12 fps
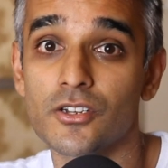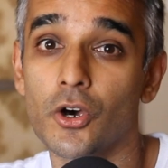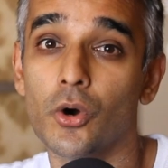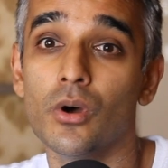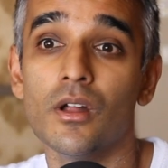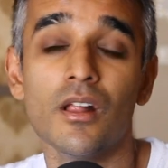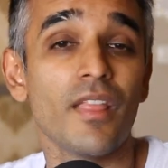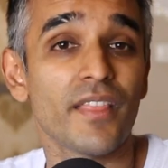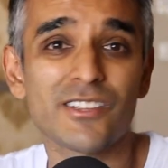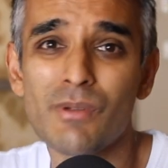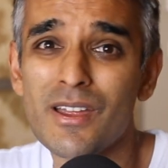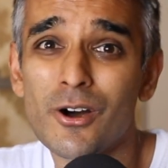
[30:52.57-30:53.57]
So
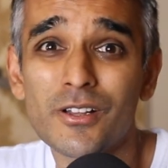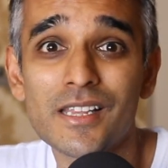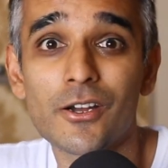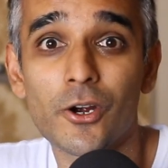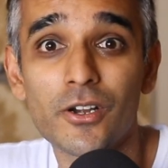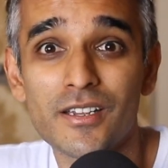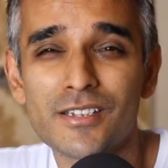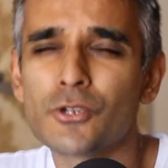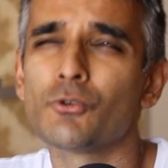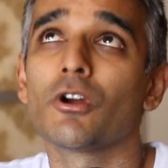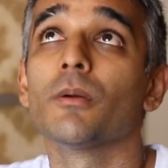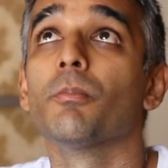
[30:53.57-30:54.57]
that's why all the artists
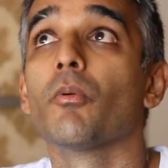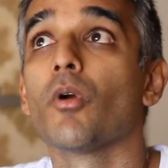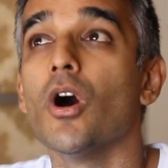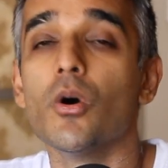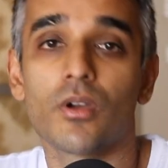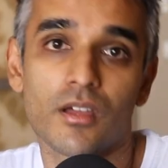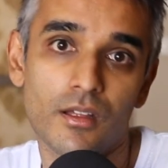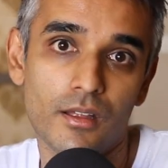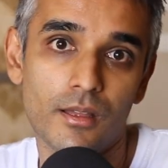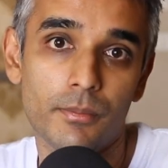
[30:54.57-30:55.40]
who are broke